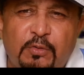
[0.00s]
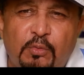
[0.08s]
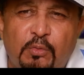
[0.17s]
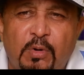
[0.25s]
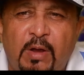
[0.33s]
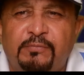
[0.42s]

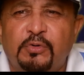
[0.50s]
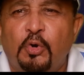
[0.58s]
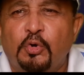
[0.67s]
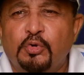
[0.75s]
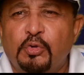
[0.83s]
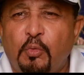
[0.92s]
you have to
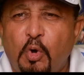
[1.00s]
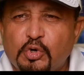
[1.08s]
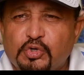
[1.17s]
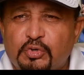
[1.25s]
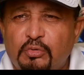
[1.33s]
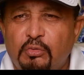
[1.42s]
go to the
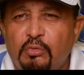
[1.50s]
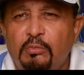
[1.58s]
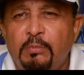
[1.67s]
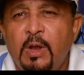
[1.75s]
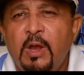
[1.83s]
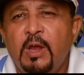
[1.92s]

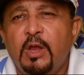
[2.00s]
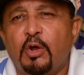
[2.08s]
washroom,